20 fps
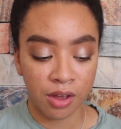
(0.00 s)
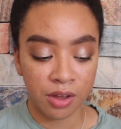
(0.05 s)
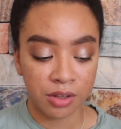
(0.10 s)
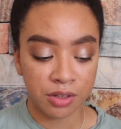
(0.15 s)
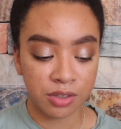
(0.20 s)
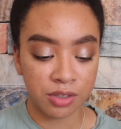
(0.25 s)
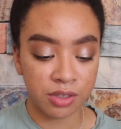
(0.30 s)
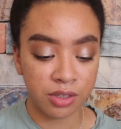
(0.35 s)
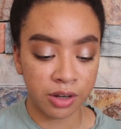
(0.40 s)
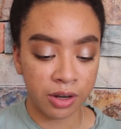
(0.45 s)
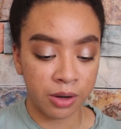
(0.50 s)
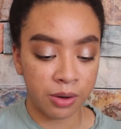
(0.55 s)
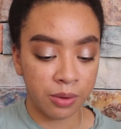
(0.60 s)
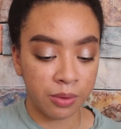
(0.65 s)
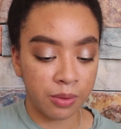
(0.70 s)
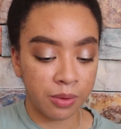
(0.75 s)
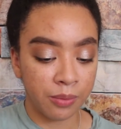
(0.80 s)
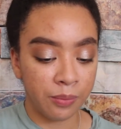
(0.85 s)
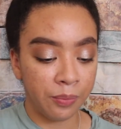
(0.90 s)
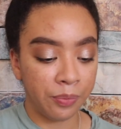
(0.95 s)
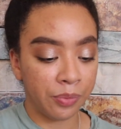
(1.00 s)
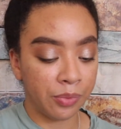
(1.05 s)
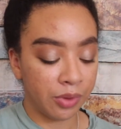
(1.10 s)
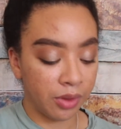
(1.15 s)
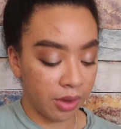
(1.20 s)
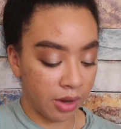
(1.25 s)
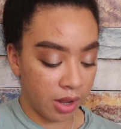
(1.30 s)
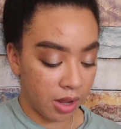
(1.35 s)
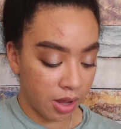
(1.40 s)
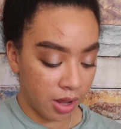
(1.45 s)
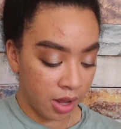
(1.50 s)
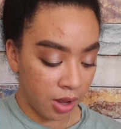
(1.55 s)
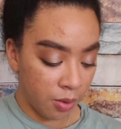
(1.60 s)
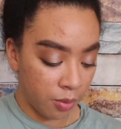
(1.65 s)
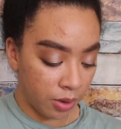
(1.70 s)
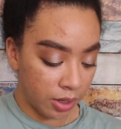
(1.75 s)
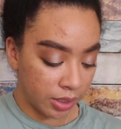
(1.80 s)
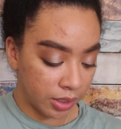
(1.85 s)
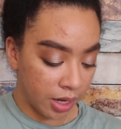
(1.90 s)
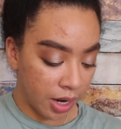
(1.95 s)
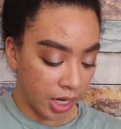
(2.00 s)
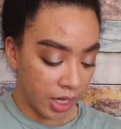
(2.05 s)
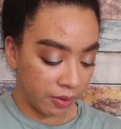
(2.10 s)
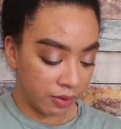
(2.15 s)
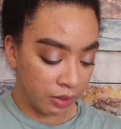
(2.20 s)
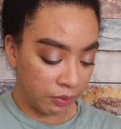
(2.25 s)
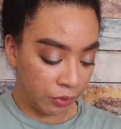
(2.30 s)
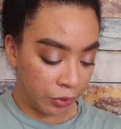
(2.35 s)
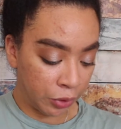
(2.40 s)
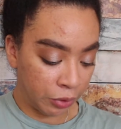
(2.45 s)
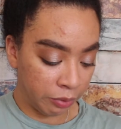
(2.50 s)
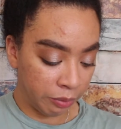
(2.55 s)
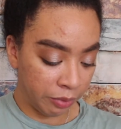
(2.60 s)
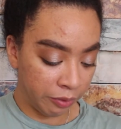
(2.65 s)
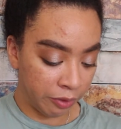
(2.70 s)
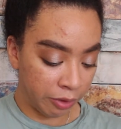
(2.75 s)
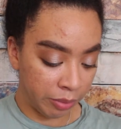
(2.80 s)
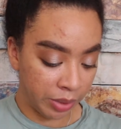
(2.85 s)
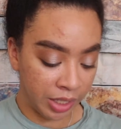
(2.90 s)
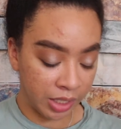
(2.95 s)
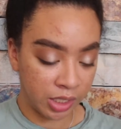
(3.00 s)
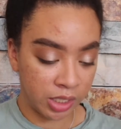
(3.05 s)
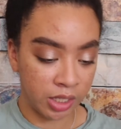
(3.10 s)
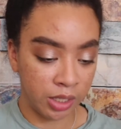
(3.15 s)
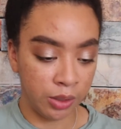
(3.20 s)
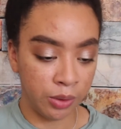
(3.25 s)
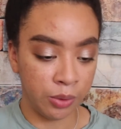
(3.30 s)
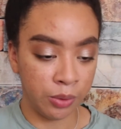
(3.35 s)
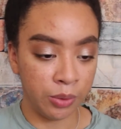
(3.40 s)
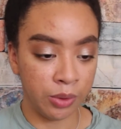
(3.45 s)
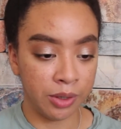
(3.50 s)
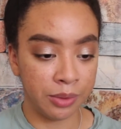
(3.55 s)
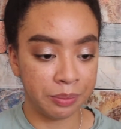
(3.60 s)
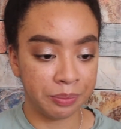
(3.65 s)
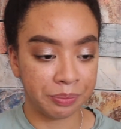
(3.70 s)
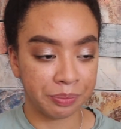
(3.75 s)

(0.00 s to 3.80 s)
So it was kind of difficult for me to